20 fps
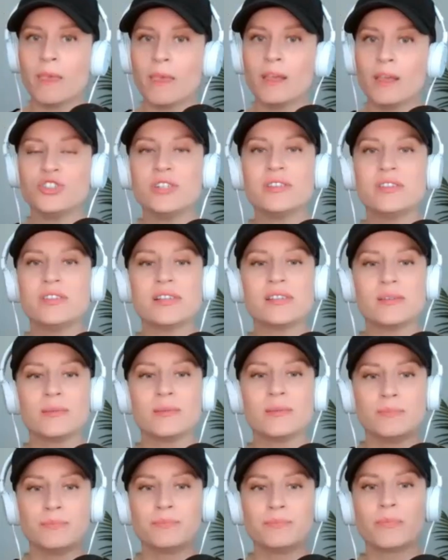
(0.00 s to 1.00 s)
She says,
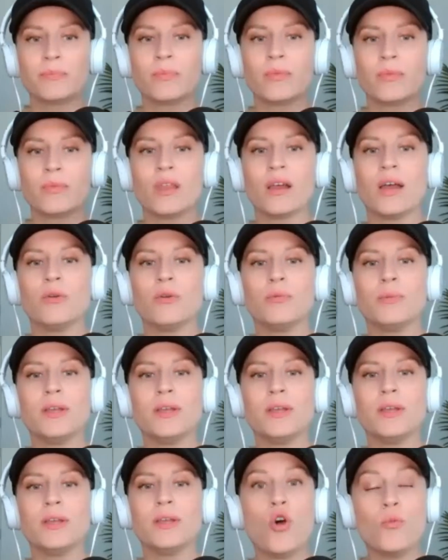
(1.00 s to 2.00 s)
I will be
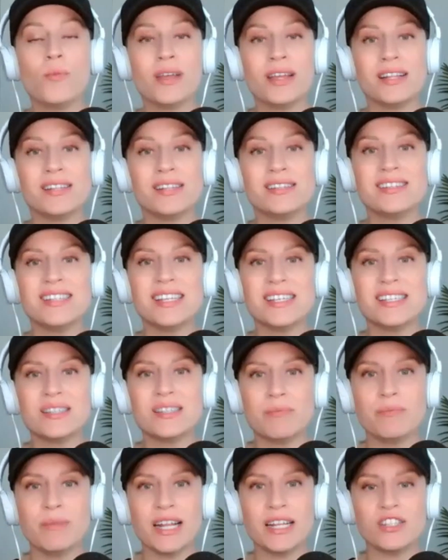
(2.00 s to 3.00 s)
home in
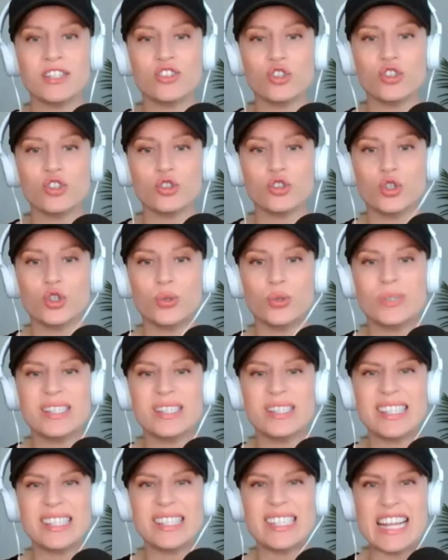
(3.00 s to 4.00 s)
6 minutes to
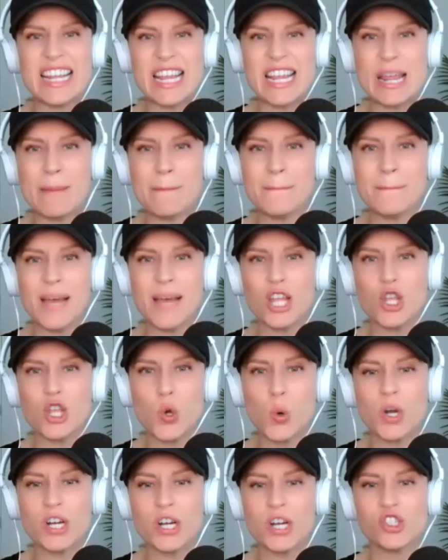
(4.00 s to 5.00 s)
steam
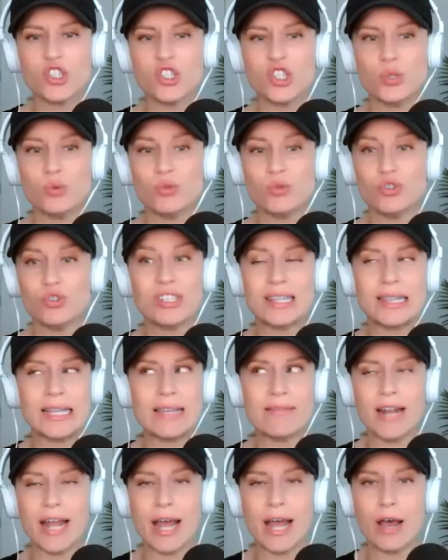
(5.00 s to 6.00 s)
your soup. So just
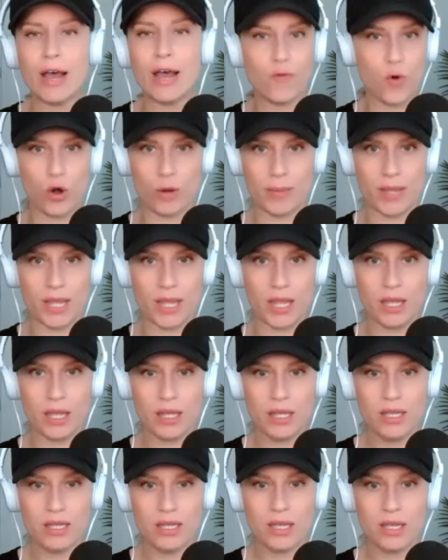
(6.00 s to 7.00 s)
leave it out for me.
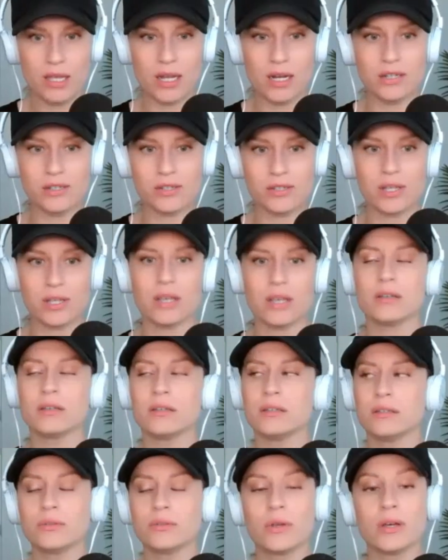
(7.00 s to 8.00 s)
And he's like,
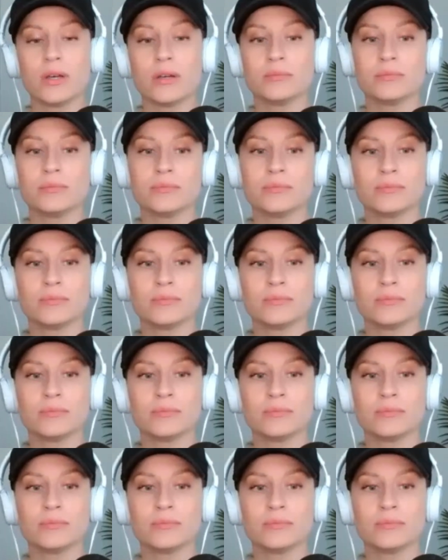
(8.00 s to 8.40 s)
okay.